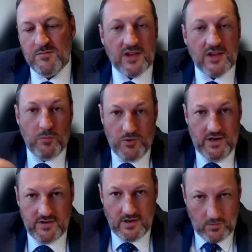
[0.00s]
That's a
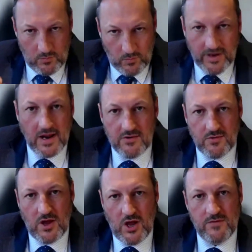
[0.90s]
breach. A
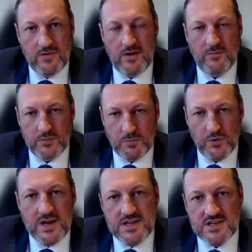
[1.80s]
$100 overdraft was a
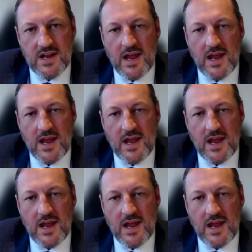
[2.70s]
breach,